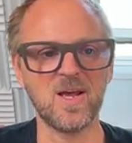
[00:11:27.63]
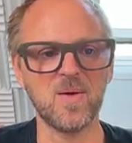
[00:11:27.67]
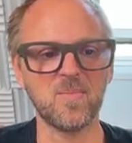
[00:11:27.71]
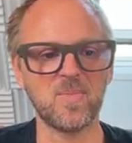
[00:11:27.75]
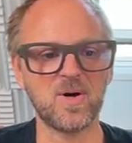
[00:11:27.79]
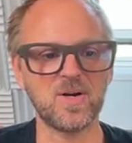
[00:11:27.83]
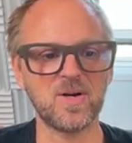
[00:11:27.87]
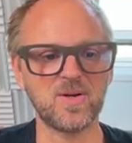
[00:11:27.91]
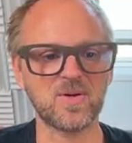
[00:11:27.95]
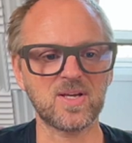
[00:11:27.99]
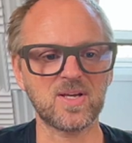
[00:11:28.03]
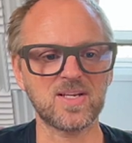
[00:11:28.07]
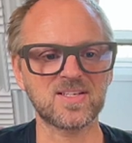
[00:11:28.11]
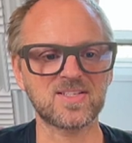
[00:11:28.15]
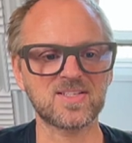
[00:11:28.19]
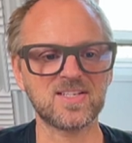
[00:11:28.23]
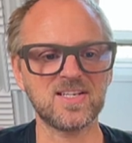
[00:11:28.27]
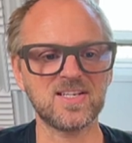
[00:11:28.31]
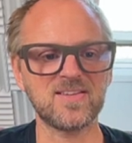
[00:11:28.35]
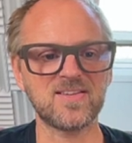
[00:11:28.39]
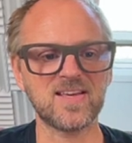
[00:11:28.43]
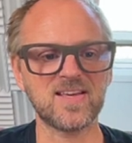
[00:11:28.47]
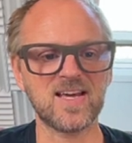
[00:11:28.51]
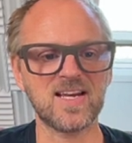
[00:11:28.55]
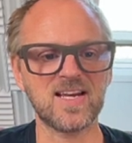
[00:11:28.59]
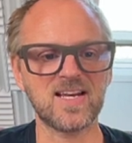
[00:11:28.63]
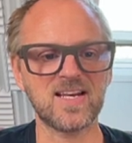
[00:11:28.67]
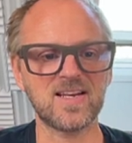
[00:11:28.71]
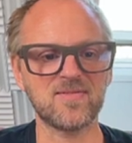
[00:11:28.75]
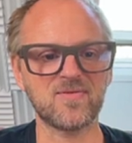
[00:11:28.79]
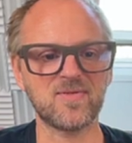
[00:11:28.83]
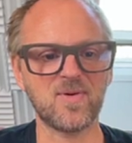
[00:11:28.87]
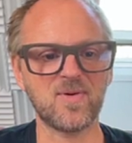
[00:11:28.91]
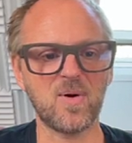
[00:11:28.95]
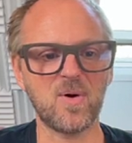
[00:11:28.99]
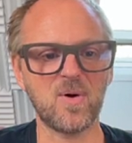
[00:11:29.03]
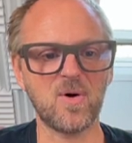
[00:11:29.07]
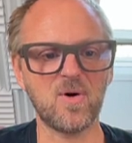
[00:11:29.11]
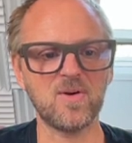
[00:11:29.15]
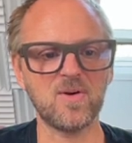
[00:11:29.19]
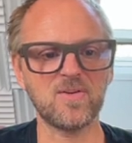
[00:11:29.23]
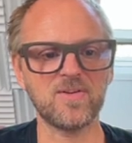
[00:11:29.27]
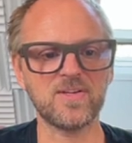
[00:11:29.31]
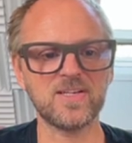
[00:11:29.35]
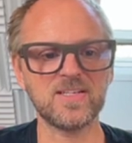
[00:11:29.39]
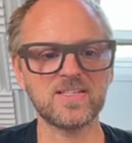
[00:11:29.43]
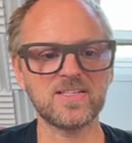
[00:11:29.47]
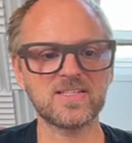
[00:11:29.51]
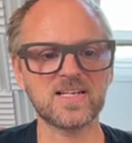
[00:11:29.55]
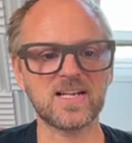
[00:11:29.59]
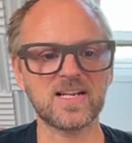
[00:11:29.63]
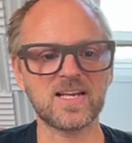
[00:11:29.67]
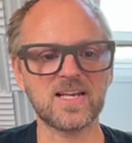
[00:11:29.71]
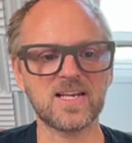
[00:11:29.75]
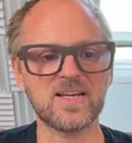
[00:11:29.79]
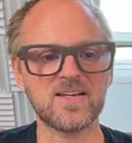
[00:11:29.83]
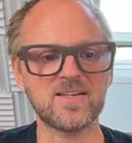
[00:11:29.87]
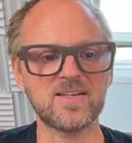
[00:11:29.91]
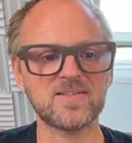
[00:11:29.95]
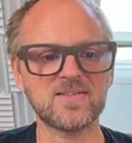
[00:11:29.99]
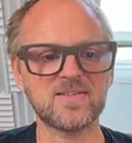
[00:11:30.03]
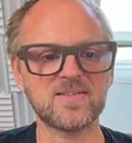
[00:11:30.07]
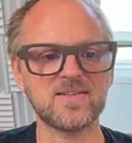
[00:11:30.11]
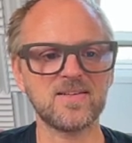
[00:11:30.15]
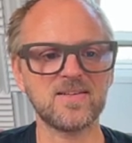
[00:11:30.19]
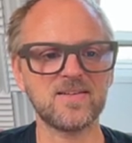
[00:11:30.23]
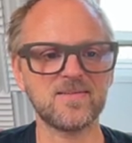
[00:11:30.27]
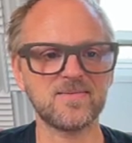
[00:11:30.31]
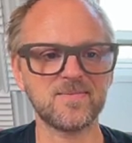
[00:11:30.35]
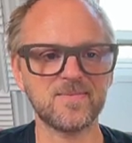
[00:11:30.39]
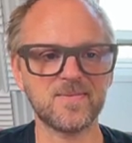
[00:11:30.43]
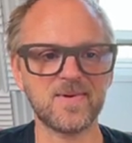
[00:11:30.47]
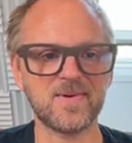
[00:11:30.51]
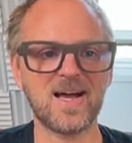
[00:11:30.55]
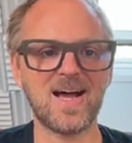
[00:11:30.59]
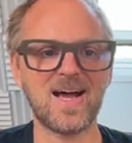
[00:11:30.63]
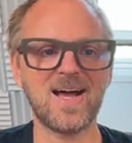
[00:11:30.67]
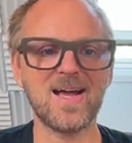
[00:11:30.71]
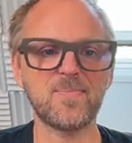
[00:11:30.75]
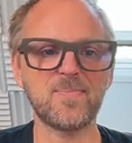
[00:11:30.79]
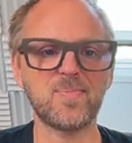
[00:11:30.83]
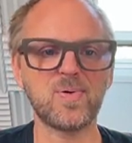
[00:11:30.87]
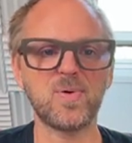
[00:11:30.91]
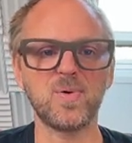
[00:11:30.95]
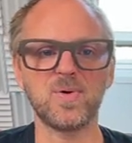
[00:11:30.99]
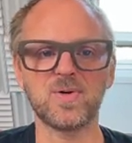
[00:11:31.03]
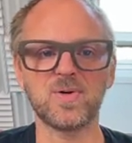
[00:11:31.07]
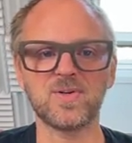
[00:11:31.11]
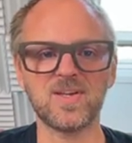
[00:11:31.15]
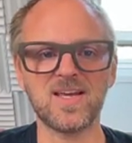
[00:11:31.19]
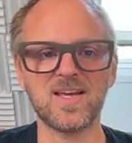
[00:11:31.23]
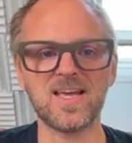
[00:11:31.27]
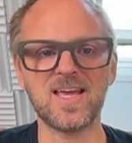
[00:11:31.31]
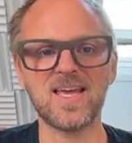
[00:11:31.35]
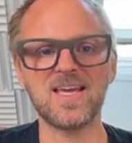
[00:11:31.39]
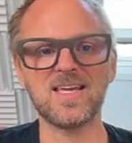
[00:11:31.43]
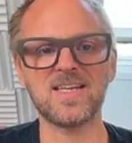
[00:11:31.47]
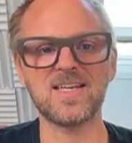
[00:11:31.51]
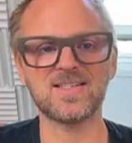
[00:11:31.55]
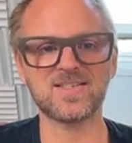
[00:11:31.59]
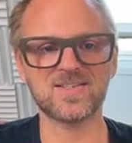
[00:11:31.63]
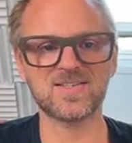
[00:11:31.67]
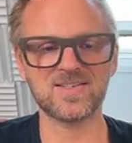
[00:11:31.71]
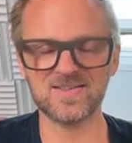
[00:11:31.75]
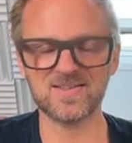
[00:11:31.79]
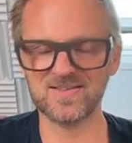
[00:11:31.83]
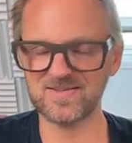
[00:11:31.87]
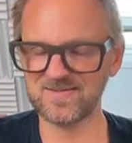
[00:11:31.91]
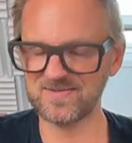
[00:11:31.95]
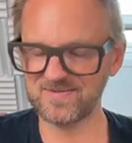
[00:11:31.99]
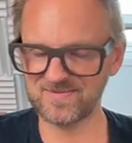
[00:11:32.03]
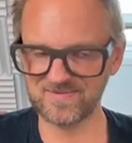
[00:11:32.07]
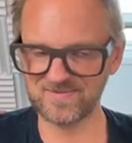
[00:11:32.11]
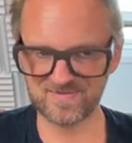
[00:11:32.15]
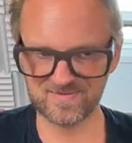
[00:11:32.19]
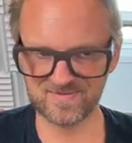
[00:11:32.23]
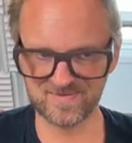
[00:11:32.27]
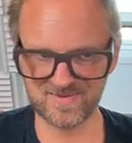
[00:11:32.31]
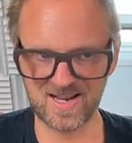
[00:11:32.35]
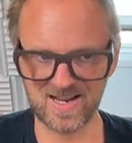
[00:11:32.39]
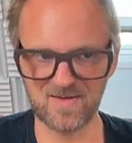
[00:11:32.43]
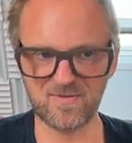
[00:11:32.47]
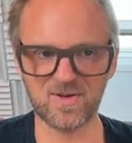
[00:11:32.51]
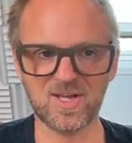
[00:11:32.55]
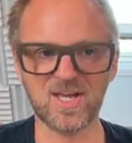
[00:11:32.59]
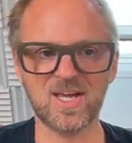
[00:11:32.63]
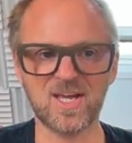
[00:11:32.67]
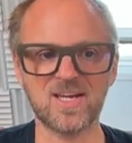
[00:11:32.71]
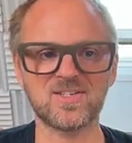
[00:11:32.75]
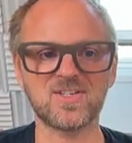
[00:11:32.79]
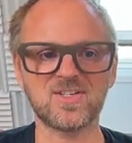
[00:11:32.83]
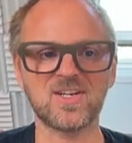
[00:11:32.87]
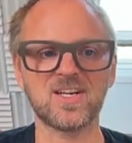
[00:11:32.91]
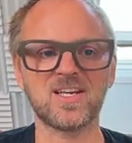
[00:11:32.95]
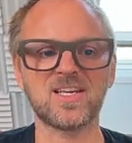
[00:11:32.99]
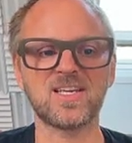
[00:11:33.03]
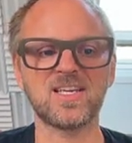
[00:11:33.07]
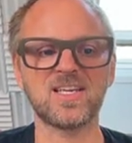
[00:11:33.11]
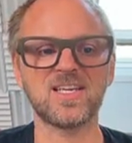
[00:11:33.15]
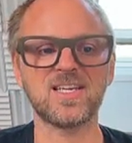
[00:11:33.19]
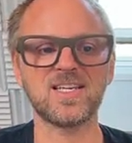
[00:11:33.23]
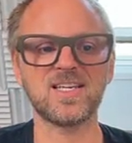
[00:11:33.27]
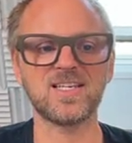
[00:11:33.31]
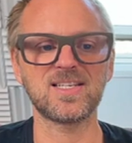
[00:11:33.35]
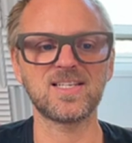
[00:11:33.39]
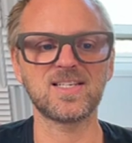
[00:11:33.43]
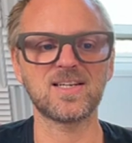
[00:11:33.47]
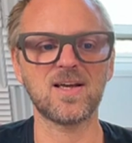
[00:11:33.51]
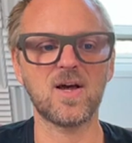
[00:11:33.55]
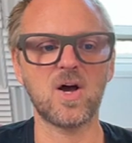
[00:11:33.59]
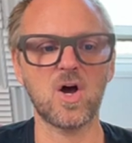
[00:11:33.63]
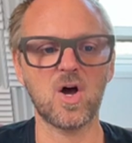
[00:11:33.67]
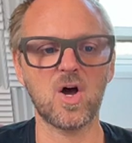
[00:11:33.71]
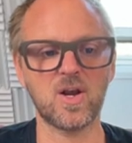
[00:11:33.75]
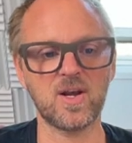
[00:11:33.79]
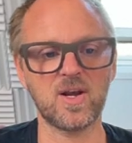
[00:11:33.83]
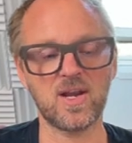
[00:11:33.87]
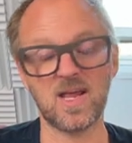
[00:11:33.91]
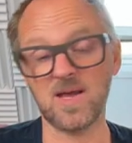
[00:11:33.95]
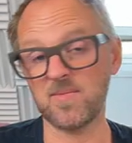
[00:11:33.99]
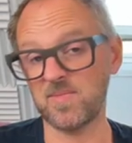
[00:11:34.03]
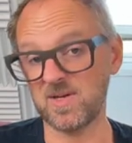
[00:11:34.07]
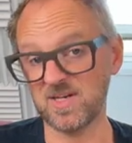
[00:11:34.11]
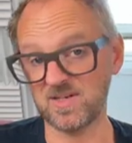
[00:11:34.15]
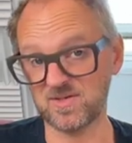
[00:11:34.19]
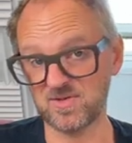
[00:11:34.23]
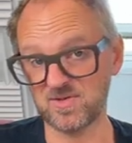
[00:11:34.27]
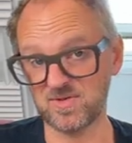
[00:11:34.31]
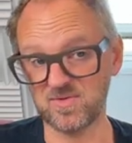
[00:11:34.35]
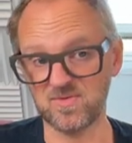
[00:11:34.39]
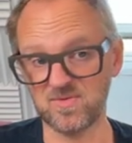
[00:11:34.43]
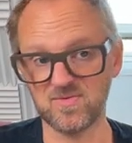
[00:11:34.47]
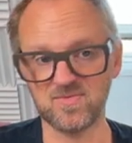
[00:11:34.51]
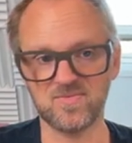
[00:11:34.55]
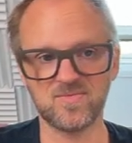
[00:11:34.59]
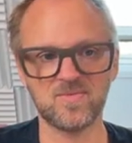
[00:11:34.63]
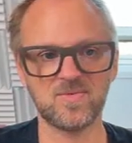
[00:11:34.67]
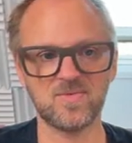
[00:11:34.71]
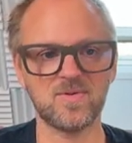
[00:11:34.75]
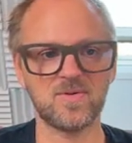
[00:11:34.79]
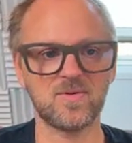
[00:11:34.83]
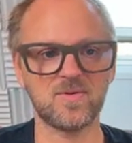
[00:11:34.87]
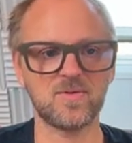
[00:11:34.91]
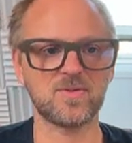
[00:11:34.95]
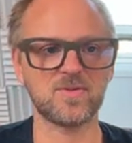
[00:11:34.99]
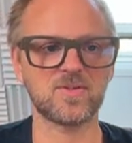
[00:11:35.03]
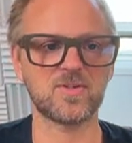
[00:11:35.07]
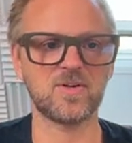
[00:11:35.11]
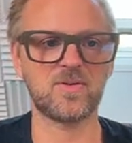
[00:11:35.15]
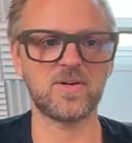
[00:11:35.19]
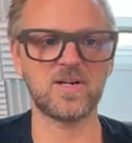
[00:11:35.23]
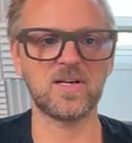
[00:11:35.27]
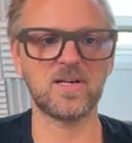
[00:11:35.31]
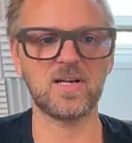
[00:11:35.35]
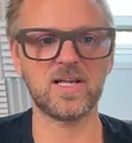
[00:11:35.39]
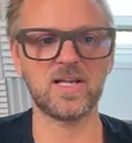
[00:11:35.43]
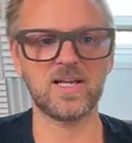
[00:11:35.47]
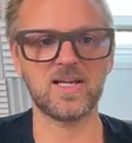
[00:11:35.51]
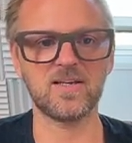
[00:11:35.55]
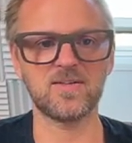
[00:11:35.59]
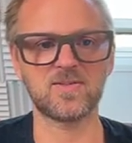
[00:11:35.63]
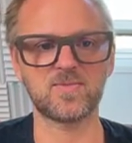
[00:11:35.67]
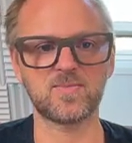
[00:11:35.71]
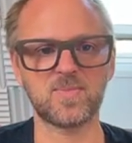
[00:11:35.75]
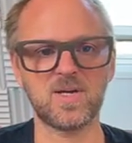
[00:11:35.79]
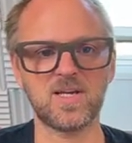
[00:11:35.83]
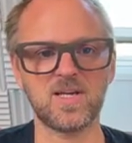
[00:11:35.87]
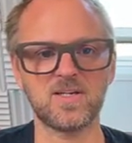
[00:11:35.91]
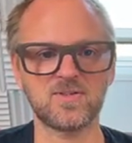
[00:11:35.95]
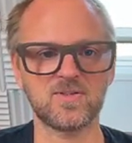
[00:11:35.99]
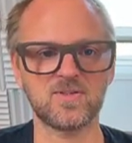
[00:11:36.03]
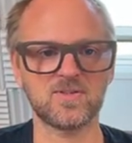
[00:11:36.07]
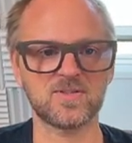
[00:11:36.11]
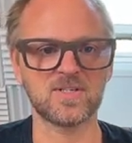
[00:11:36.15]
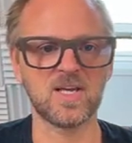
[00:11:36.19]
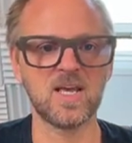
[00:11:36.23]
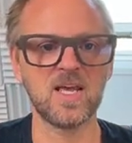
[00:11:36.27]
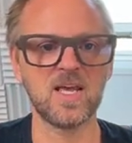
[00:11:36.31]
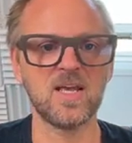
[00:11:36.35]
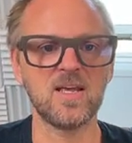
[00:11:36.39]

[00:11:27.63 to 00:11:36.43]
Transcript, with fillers: But you can see that for all these layers, I put eight navigation keys on M E two. Sorry, layers, pages.